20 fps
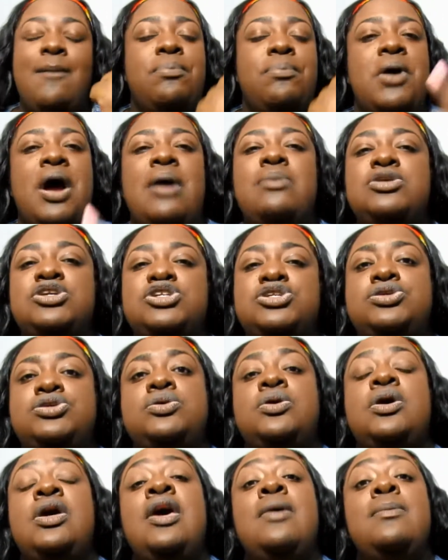I promise you.
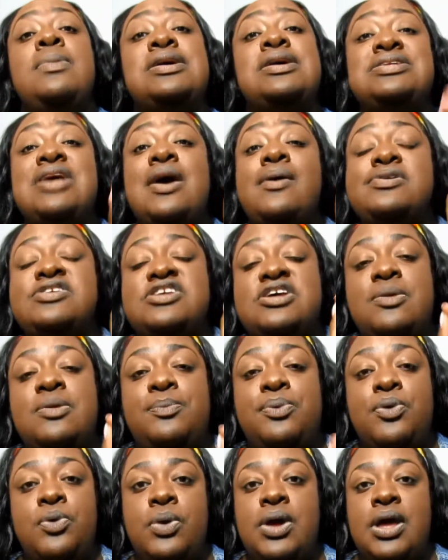Because I was at a
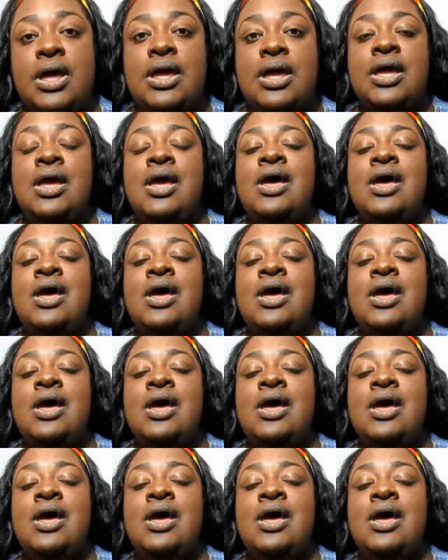point